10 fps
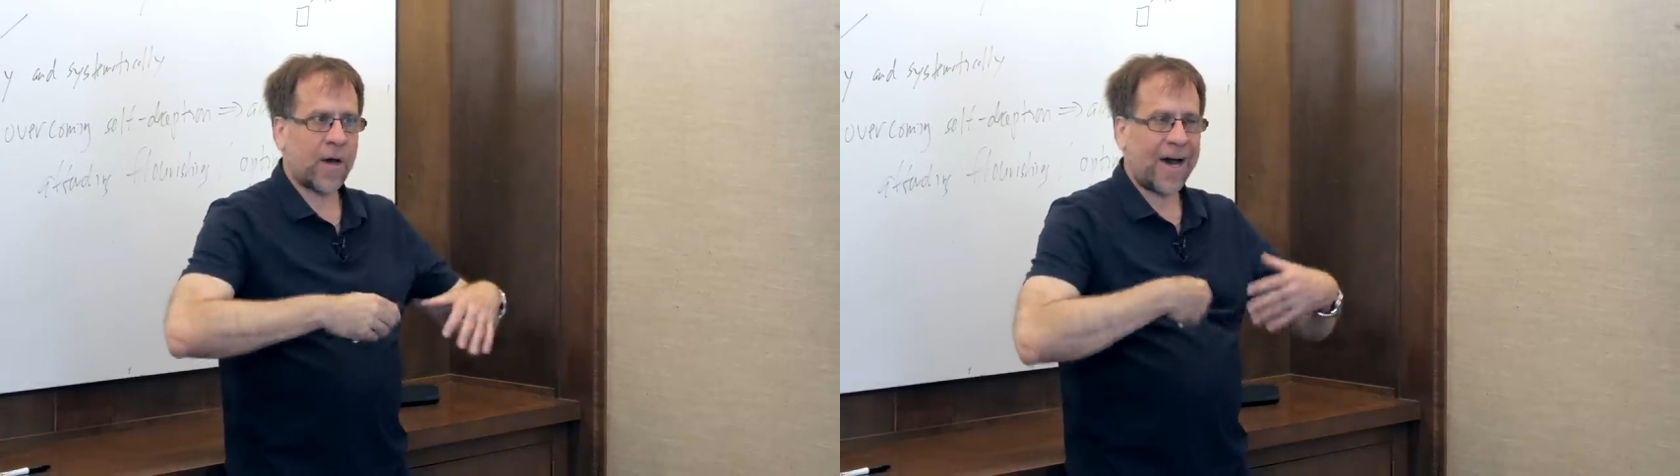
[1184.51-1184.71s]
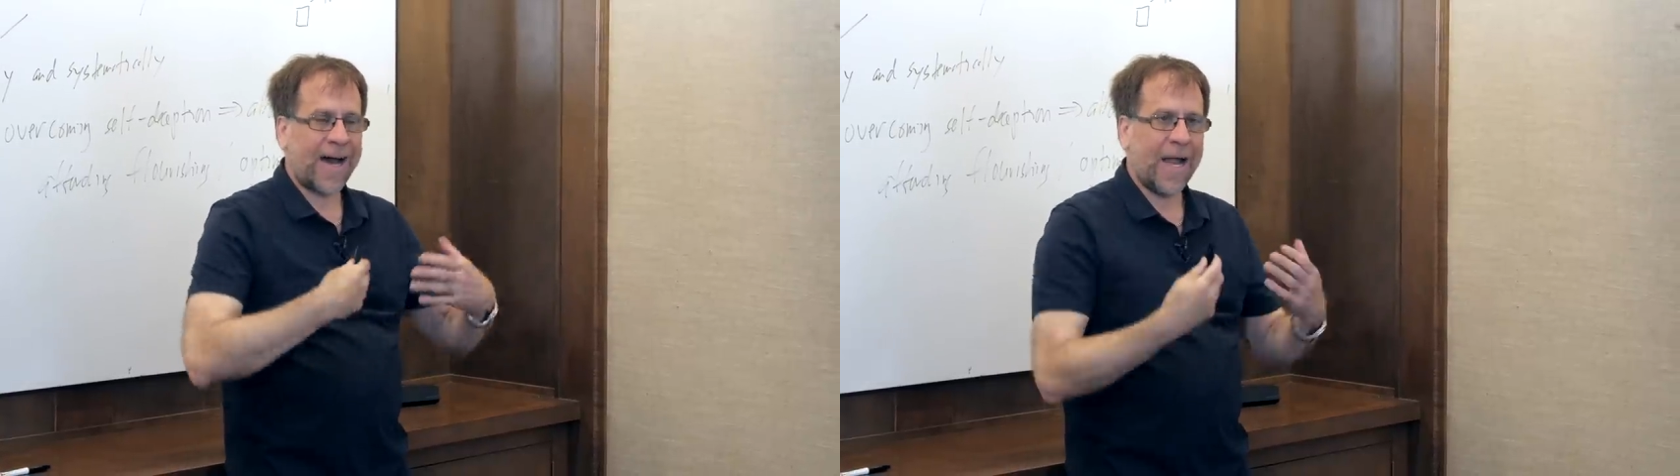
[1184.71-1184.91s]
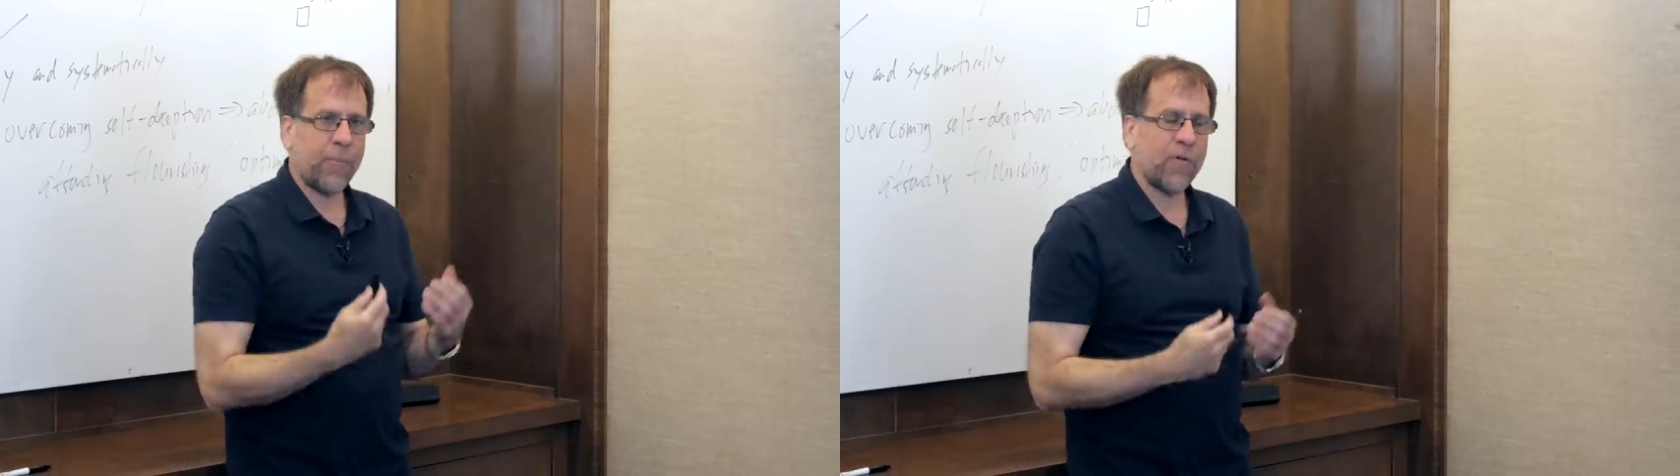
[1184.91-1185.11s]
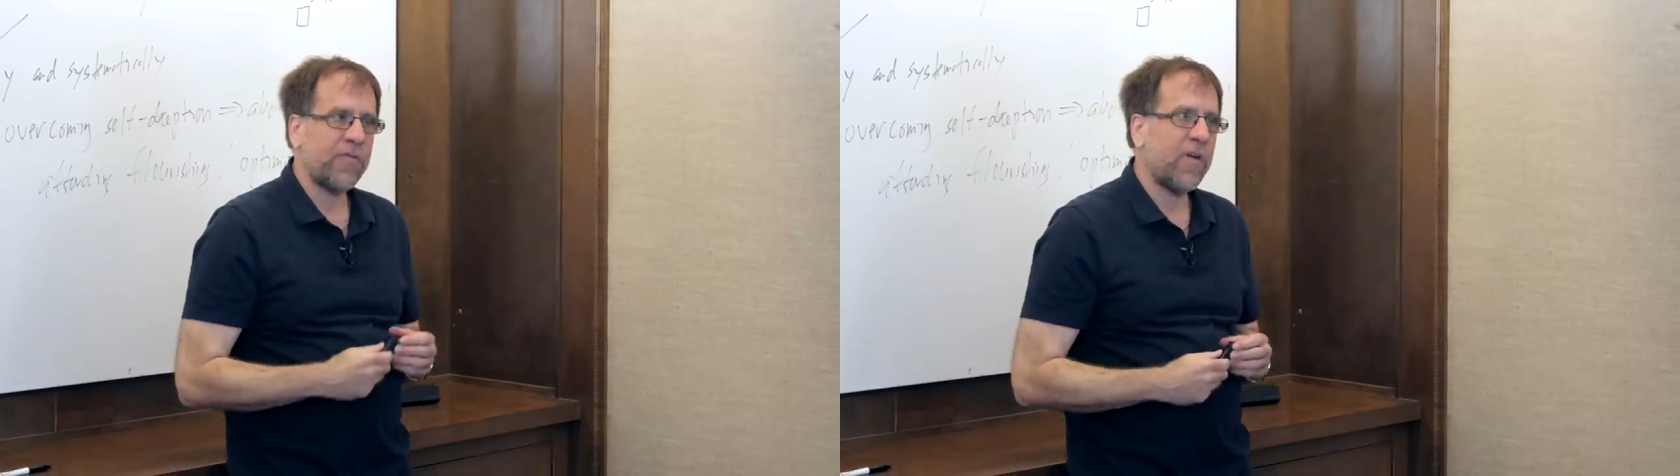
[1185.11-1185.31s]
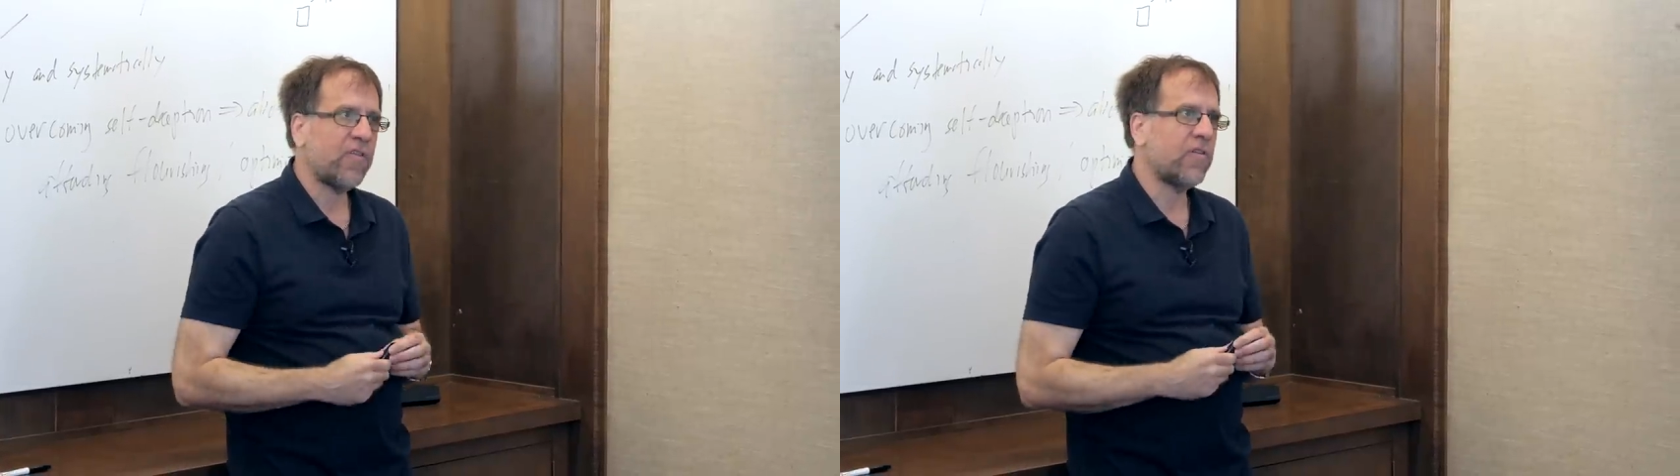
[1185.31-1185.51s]
a high
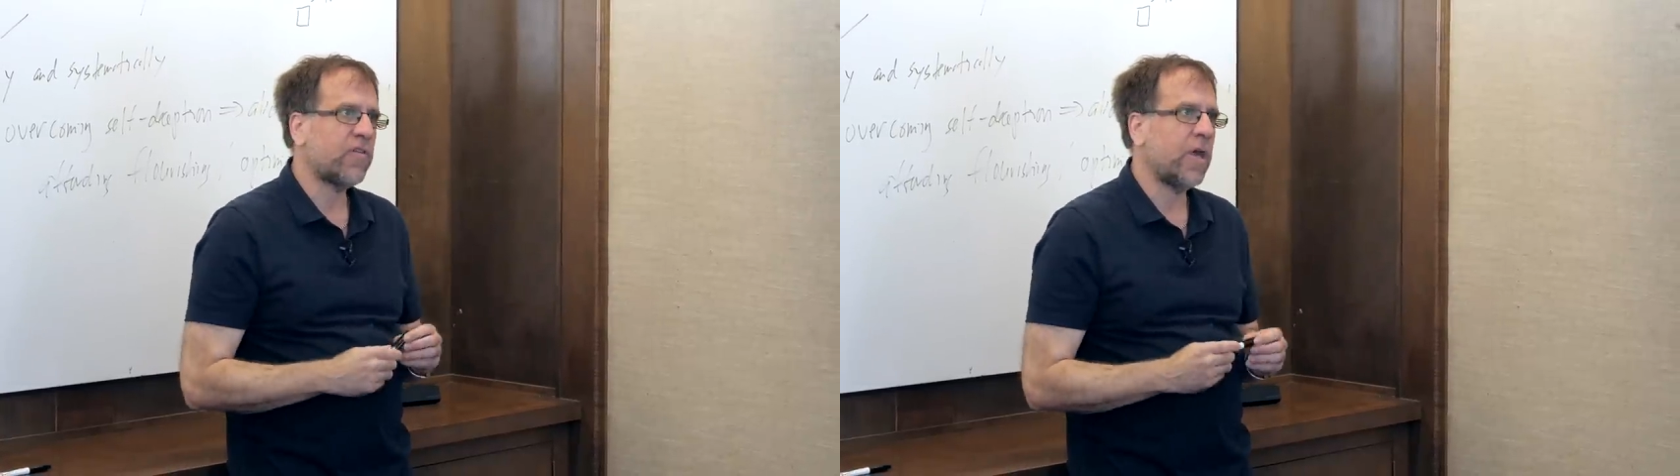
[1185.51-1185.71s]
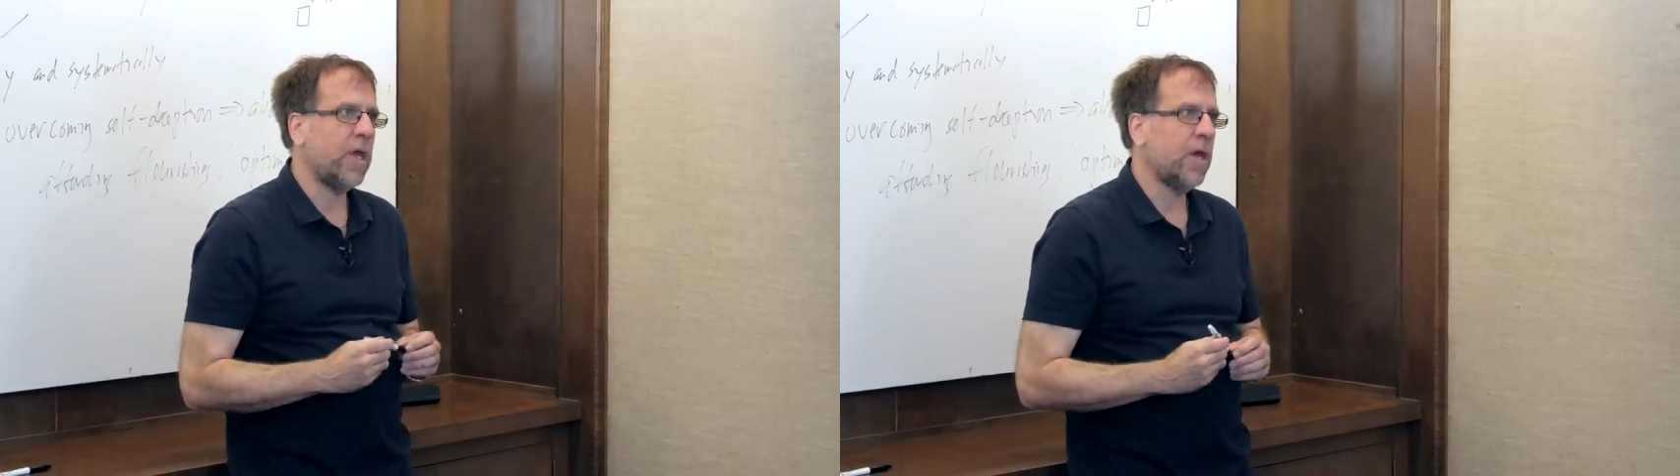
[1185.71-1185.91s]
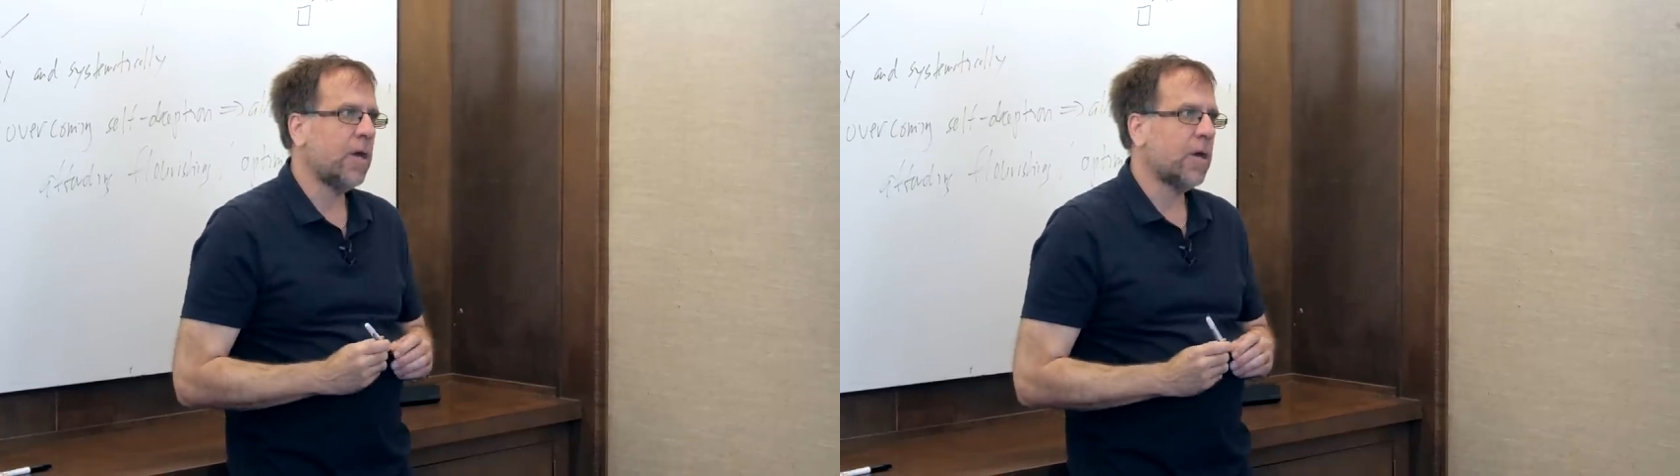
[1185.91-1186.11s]
proficiency